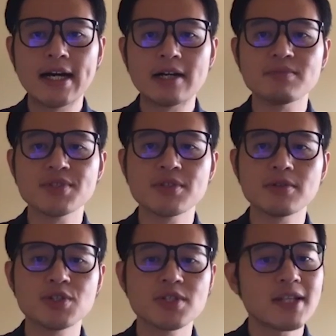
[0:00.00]
So
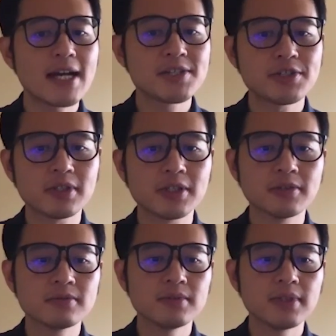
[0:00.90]
just last year
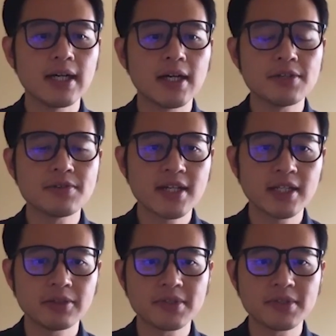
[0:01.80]
alone, UCLA